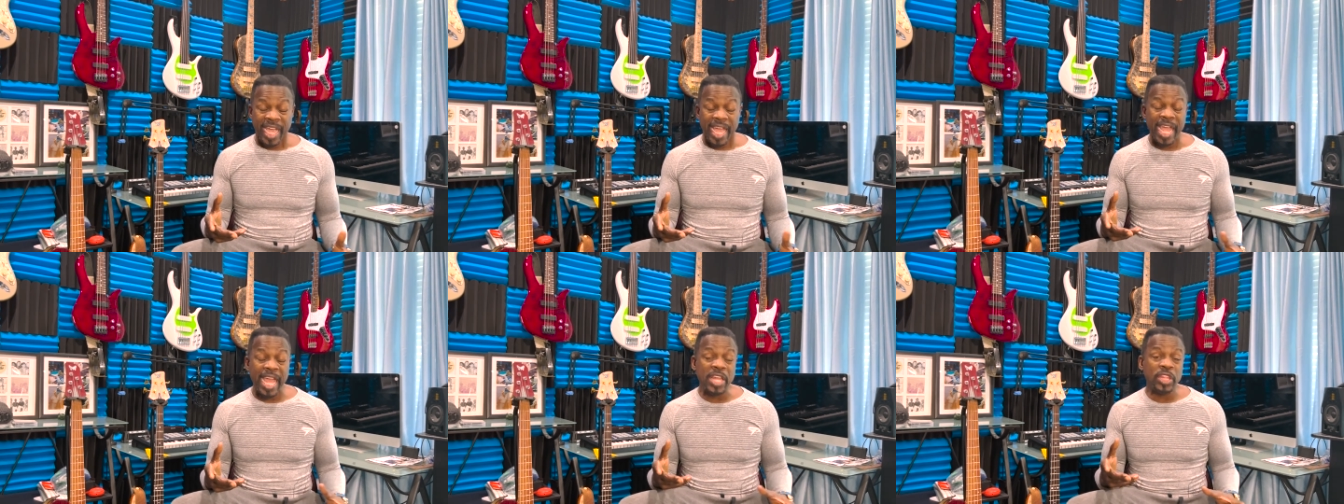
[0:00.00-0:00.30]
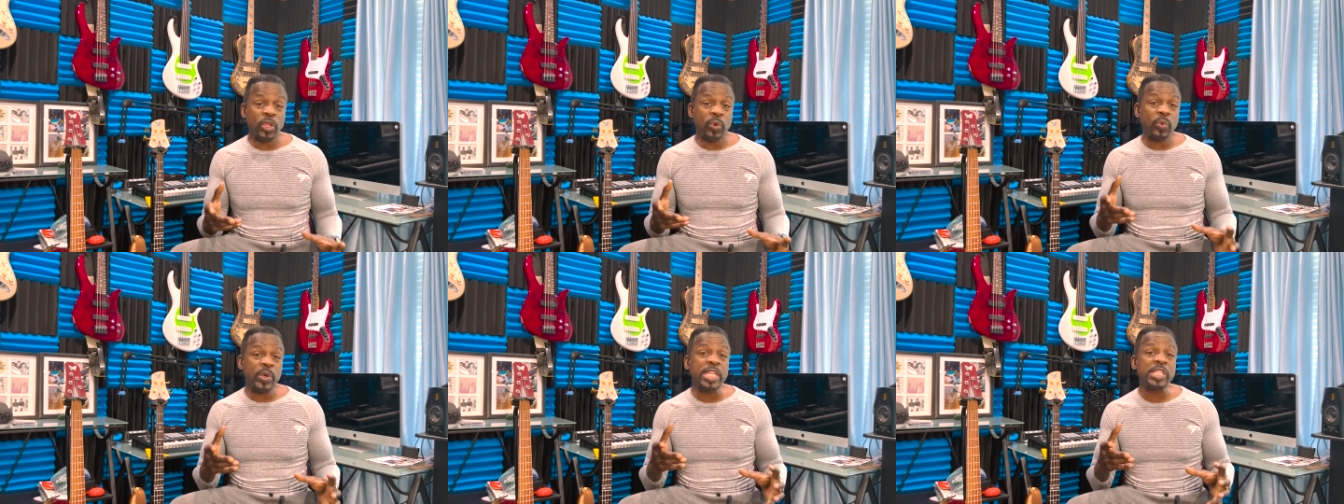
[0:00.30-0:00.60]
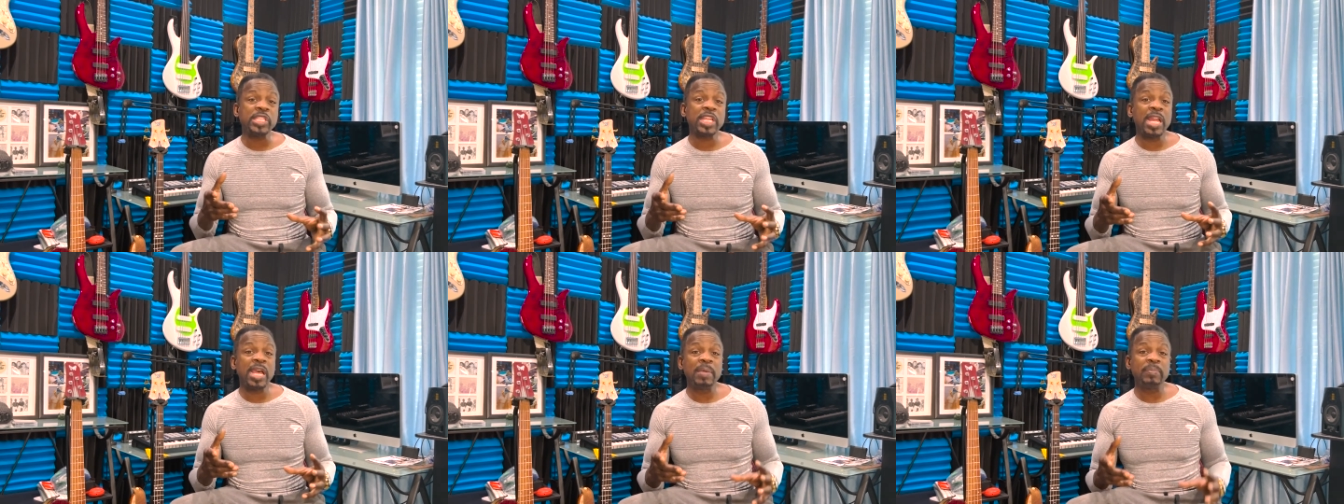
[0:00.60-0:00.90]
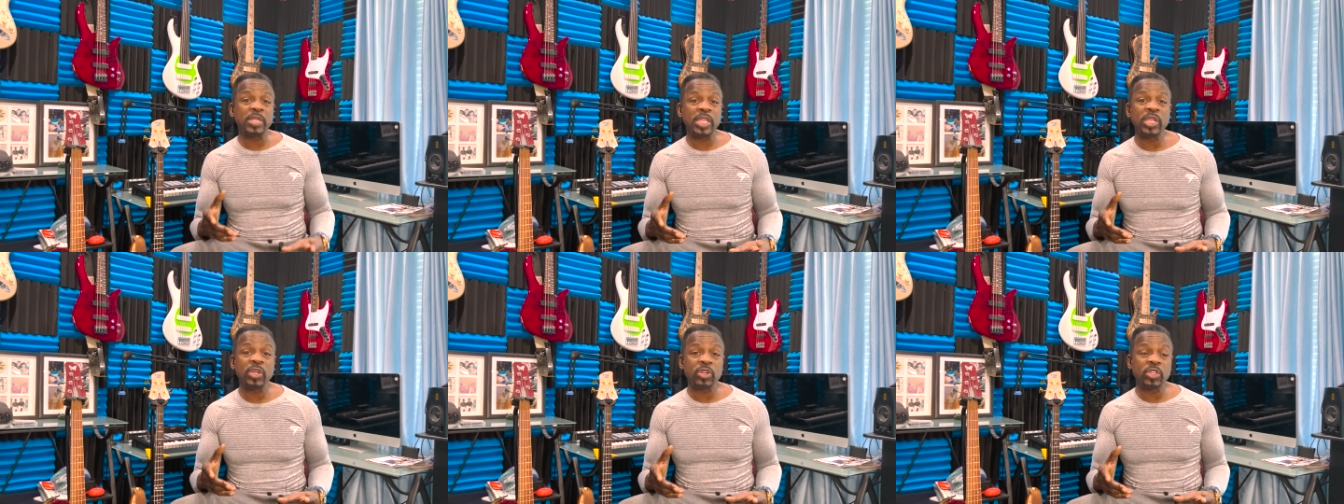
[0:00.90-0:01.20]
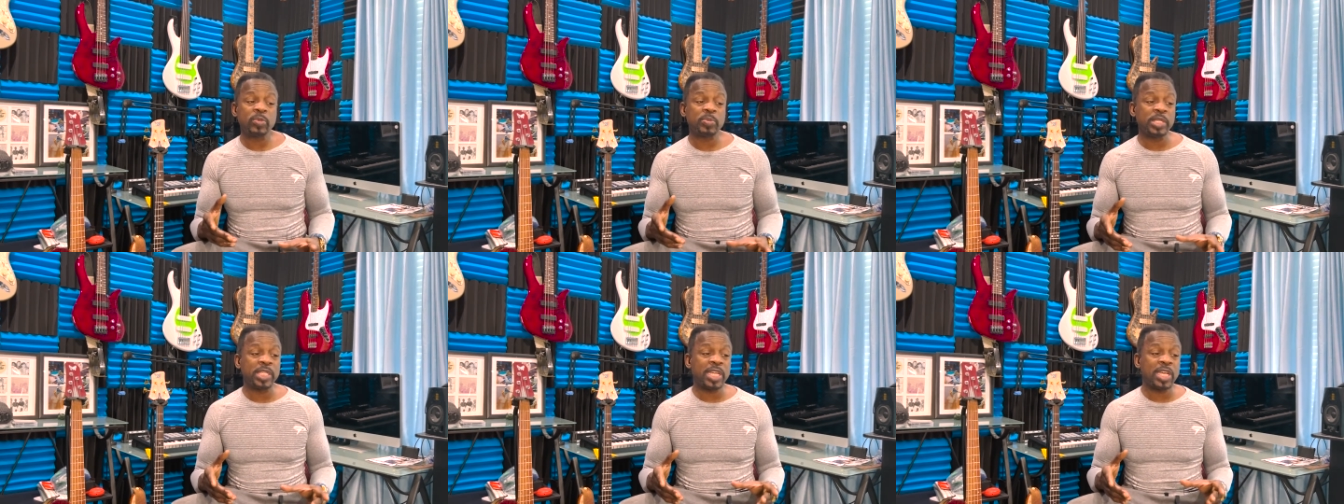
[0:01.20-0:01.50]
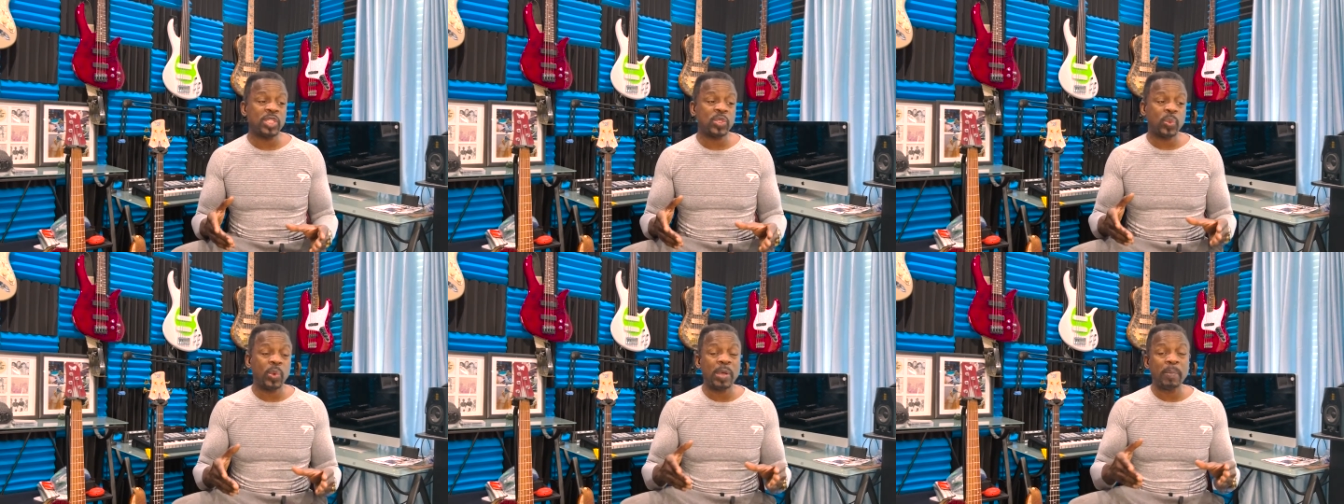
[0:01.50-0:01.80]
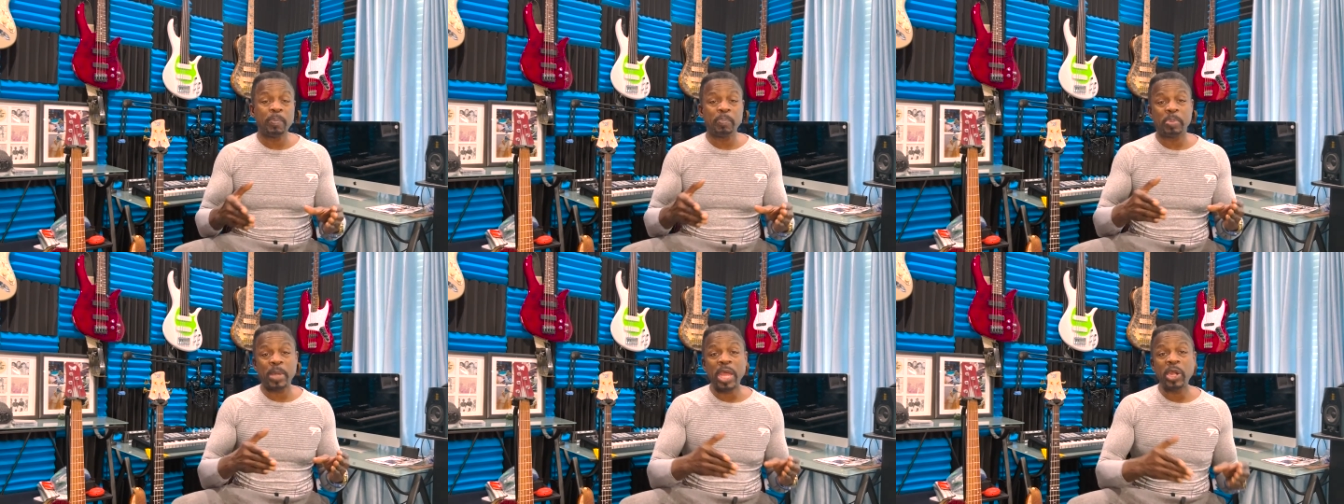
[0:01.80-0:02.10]
And the reason I'm here is because
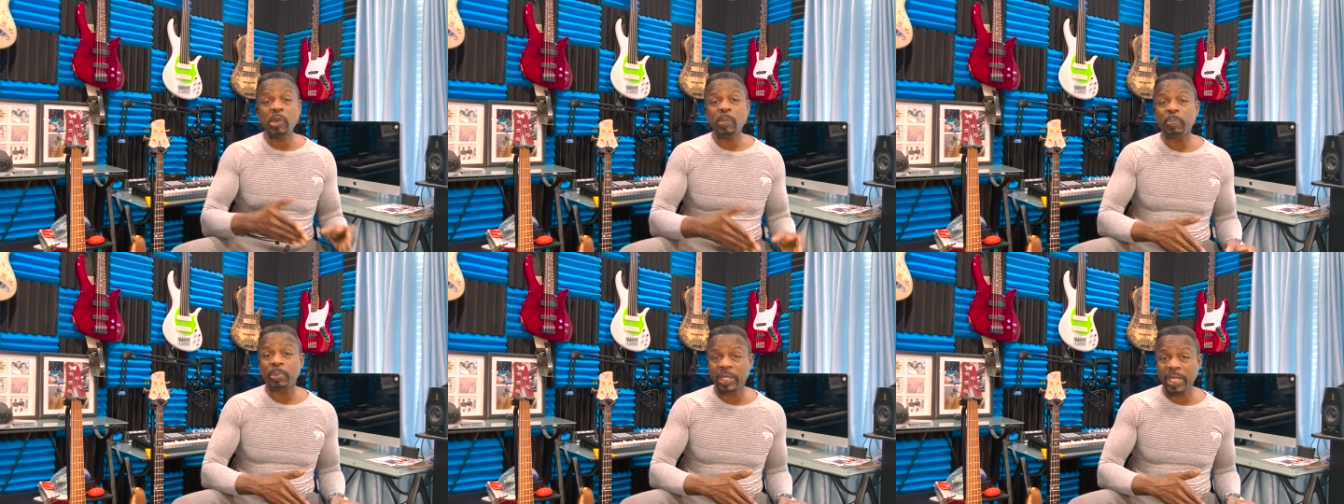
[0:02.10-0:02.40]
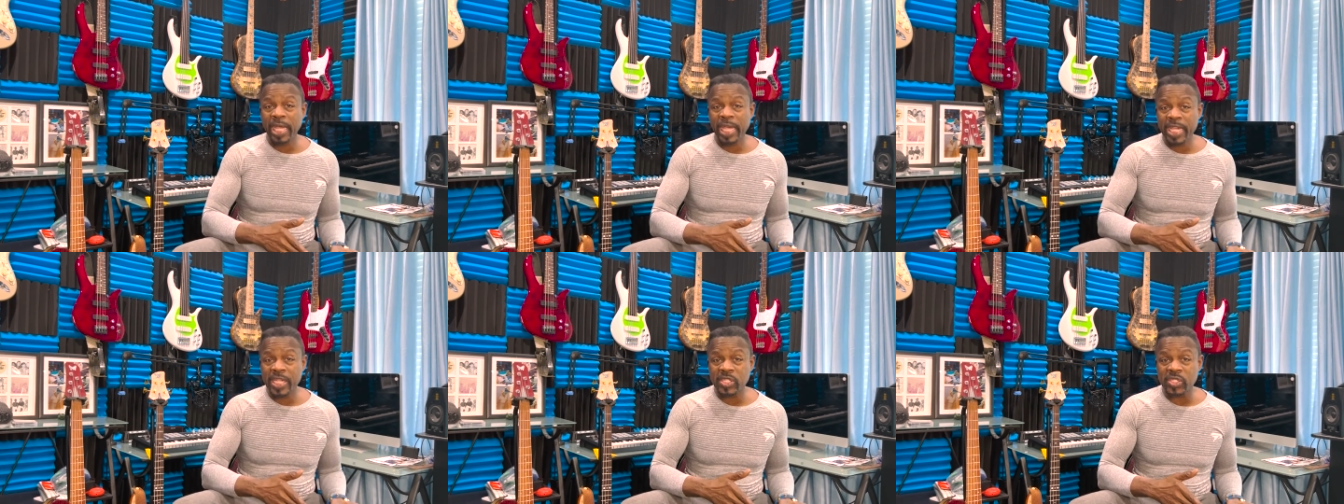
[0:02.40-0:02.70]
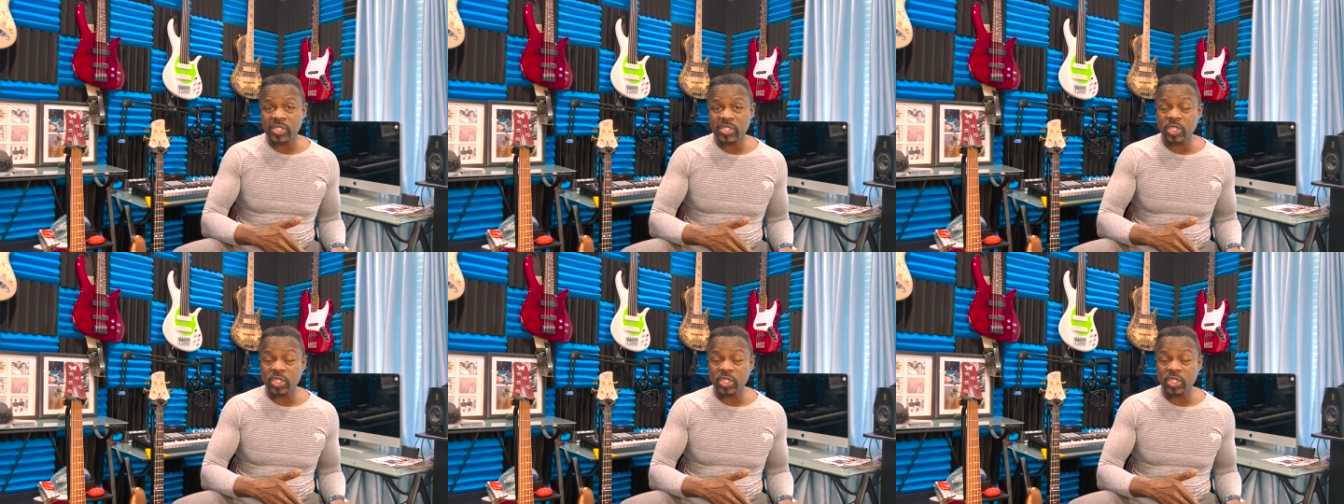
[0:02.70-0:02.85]
what better place